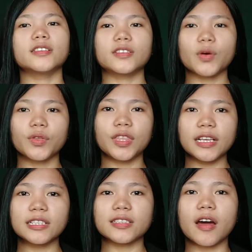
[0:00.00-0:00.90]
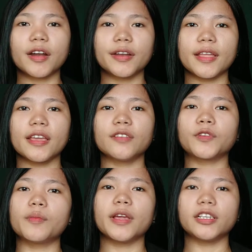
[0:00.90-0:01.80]
So these are the
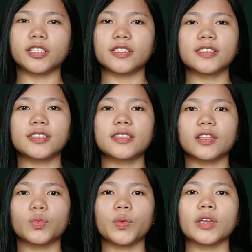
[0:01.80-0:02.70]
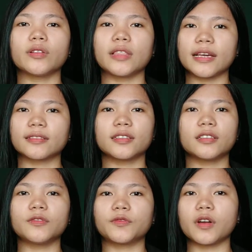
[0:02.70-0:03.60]
informations that we
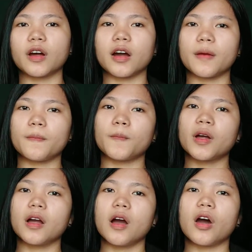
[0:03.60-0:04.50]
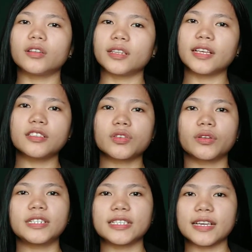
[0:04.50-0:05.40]
collected from online
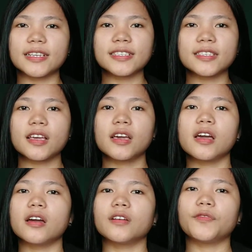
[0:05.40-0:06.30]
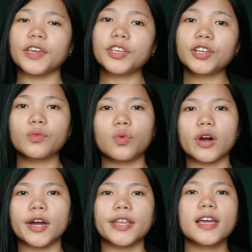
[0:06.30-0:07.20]
sources. Figure
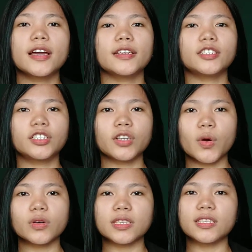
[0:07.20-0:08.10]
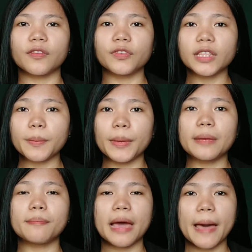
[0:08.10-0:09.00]
1, it shows the
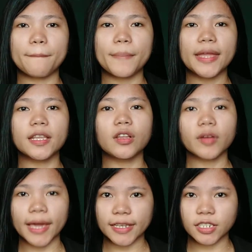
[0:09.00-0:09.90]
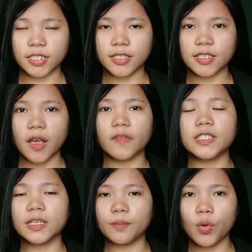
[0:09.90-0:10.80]
Philippine map and the locations of
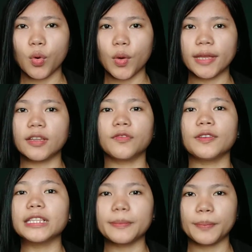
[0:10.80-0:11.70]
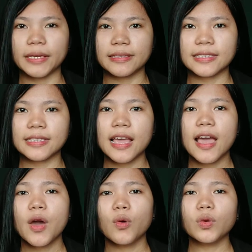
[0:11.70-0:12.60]
Cebu in the Philippines,
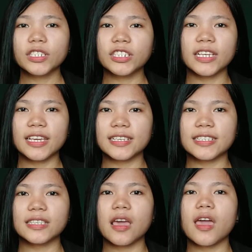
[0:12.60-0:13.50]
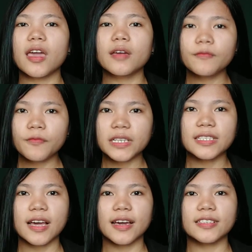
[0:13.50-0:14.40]
which is
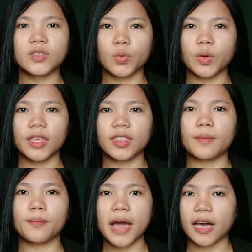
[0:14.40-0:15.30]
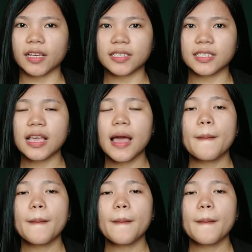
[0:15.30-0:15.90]
emphasized with the box.